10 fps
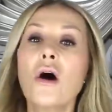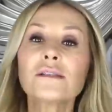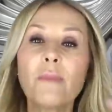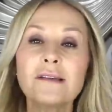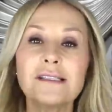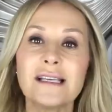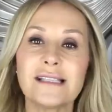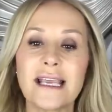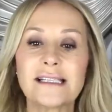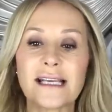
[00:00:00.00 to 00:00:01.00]

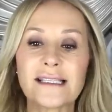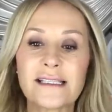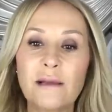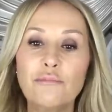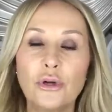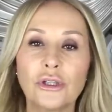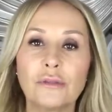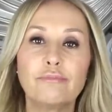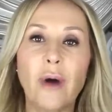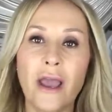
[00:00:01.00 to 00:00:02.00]
Osmosis is a
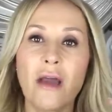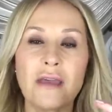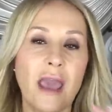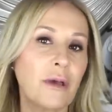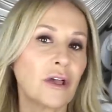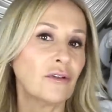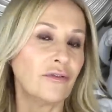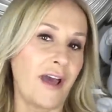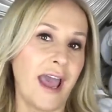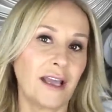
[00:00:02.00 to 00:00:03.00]
simple biochemical
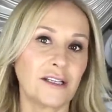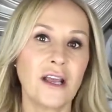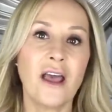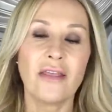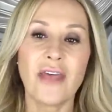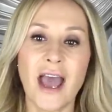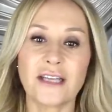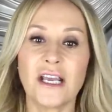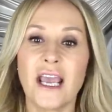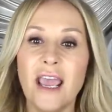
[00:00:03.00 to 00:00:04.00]
fact
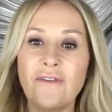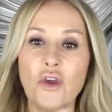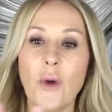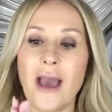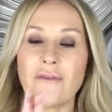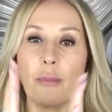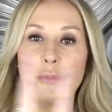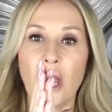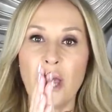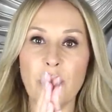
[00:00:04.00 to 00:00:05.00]
that if you have a
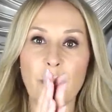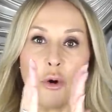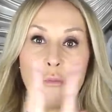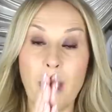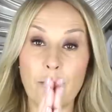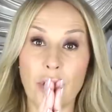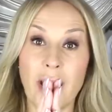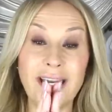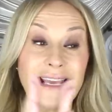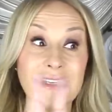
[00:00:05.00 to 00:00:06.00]
permeable
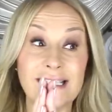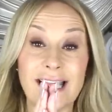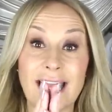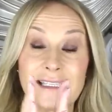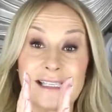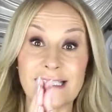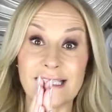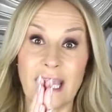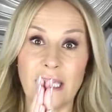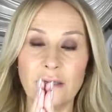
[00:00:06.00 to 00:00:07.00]
membrane, in this case the
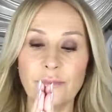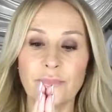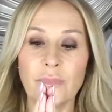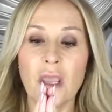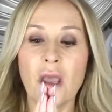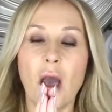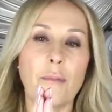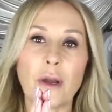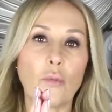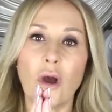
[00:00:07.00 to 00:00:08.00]
skin,
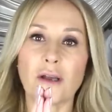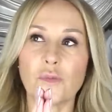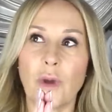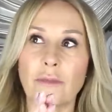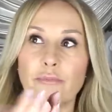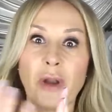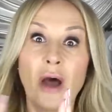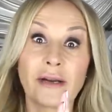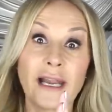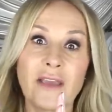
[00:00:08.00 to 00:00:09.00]
but it works with
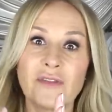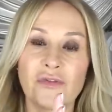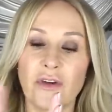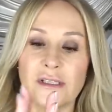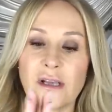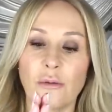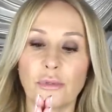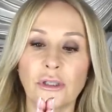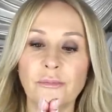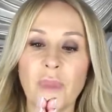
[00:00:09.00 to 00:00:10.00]
plant leaves, for
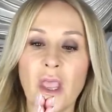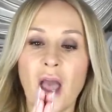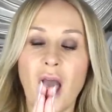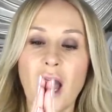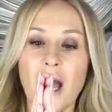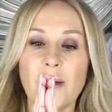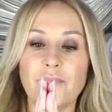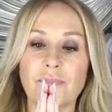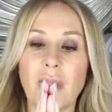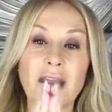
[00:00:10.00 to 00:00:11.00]
example,
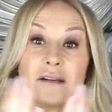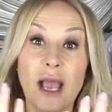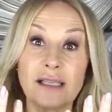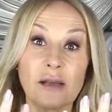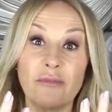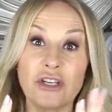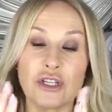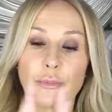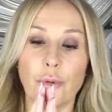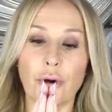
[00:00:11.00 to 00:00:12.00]
and some
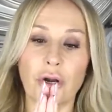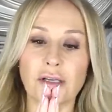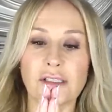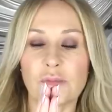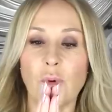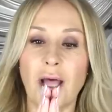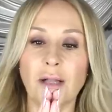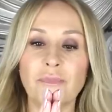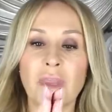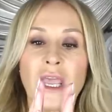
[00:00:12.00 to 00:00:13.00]
vegetable products as
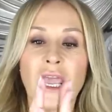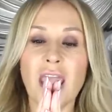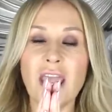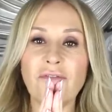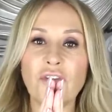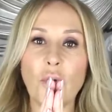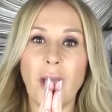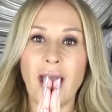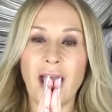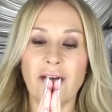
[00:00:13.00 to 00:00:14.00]
well. If you
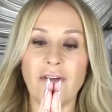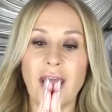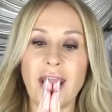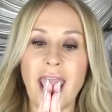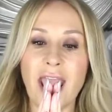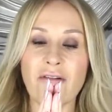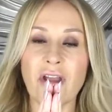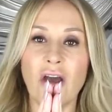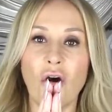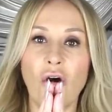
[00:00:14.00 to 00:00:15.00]
have an
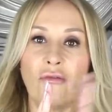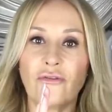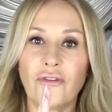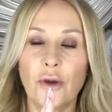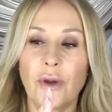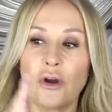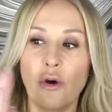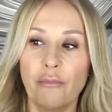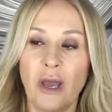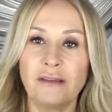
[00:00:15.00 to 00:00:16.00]
area of fluid
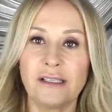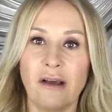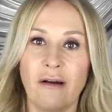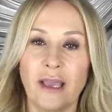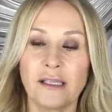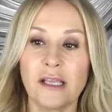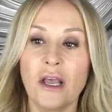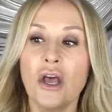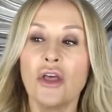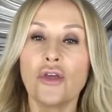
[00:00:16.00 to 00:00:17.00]
on both sides,
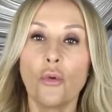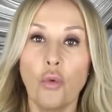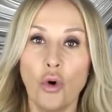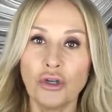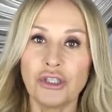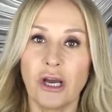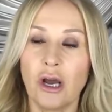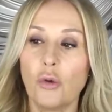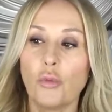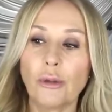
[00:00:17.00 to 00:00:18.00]
the
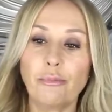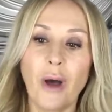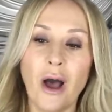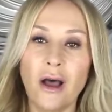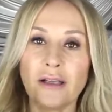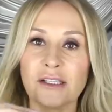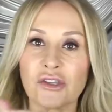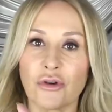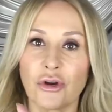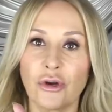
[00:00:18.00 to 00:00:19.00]
water will pass
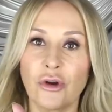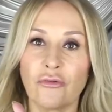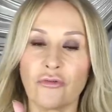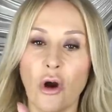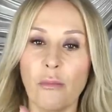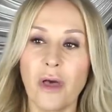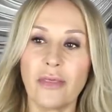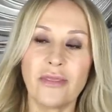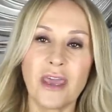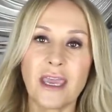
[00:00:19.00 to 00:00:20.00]
through from
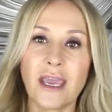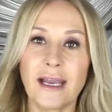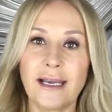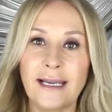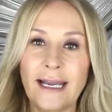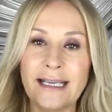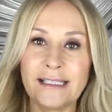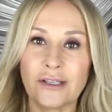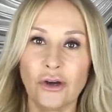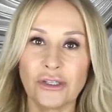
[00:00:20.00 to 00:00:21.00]
the
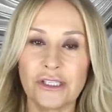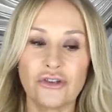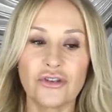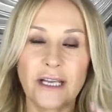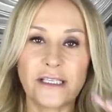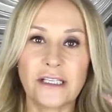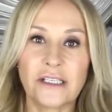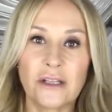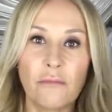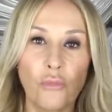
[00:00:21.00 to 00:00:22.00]
least concentrated
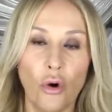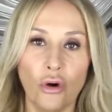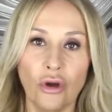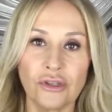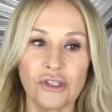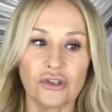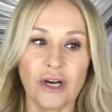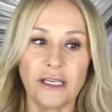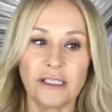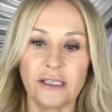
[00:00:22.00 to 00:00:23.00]
to the more
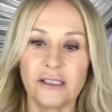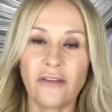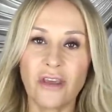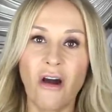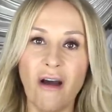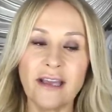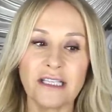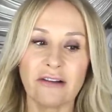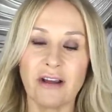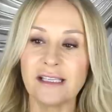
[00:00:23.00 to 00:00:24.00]
concentrated. So the
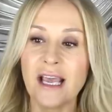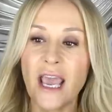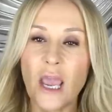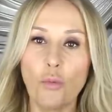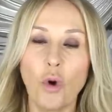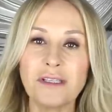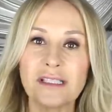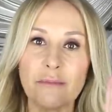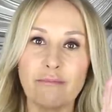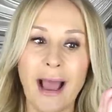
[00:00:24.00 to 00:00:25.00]
idea is it
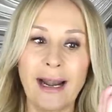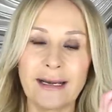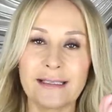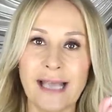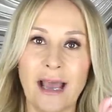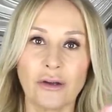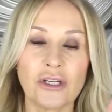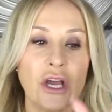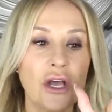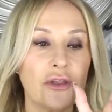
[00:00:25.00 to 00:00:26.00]
wants to balance
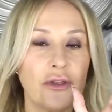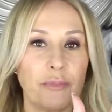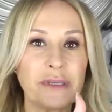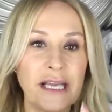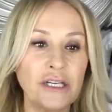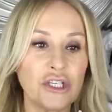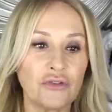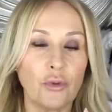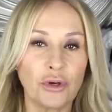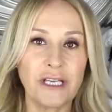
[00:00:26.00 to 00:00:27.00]
out the percentage
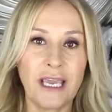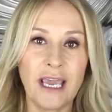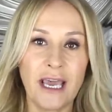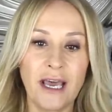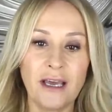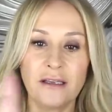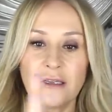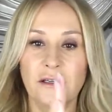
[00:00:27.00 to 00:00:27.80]
of water here